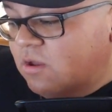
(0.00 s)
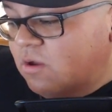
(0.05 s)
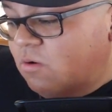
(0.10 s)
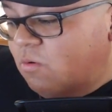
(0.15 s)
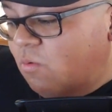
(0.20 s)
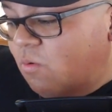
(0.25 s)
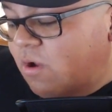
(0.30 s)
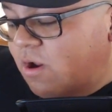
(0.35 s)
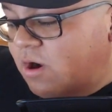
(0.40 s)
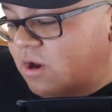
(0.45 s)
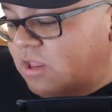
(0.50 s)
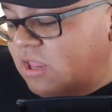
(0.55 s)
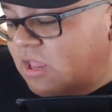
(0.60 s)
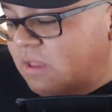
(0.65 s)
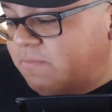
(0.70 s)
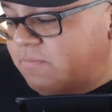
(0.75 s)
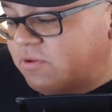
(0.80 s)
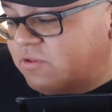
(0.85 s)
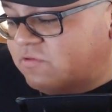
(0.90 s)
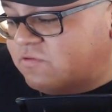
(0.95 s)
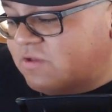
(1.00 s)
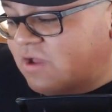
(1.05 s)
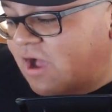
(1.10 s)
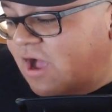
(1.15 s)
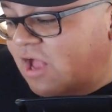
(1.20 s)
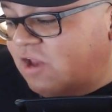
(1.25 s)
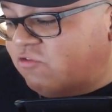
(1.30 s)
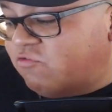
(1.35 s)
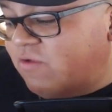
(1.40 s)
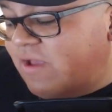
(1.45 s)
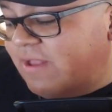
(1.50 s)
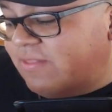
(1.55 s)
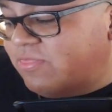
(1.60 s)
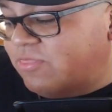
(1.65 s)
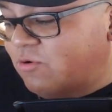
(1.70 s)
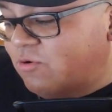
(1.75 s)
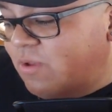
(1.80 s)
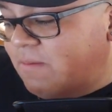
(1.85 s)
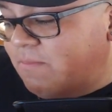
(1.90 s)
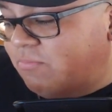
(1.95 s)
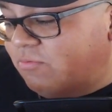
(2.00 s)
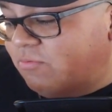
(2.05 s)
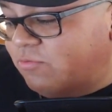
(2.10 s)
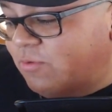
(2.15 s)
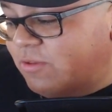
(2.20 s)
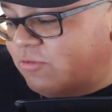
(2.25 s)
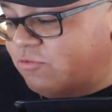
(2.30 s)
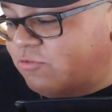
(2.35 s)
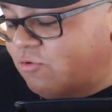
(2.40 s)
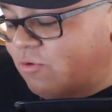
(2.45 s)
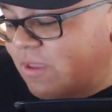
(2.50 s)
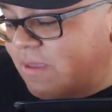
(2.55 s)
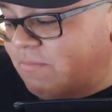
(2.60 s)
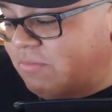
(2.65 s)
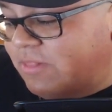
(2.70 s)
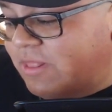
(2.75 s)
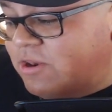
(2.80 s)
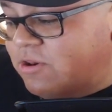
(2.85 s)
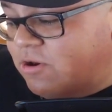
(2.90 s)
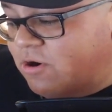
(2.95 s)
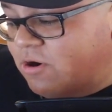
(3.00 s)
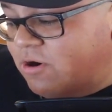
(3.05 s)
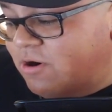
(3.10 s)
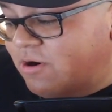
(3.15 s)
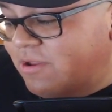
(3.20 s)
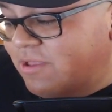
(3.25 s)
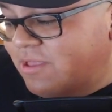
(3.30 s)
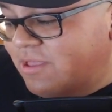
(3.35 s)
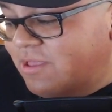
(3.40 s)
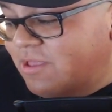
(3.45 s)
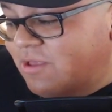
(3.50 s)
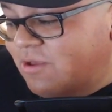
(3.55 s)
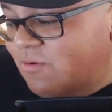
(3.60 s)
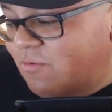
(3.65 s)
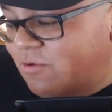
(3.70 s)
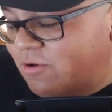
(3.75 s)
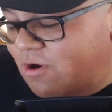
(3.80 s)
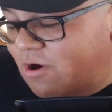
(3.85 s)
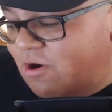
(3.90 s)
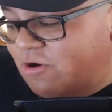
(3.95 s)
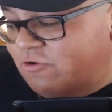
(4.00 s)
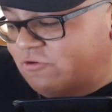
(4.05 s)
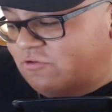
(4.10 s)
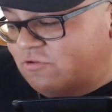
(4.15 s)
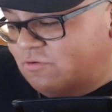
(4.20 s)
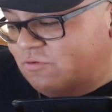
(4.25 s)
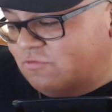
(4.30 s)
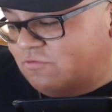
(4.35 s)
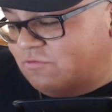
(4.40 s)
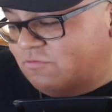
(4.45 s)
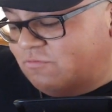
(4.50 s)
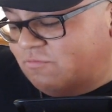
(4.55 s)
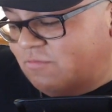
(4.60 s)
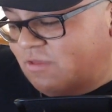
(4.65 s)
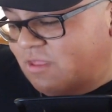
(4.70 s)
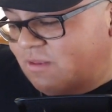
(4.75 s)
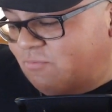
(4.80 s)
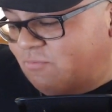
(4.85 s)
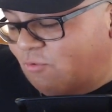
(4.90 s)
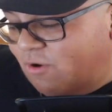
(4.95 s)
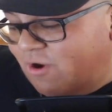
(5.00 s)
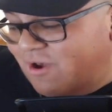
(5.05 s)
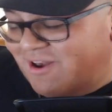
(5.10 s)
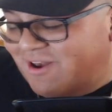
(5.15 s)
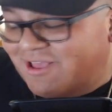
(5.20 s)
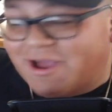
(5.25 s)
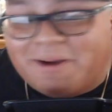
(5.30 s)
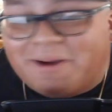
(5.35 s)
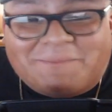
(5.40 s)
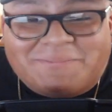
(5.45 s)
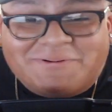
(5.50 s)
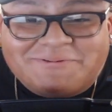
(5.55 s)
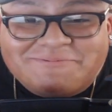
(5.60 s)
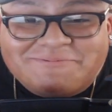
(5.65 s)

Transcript: where he put his contract through a blender with orange juice and poured it in a cup.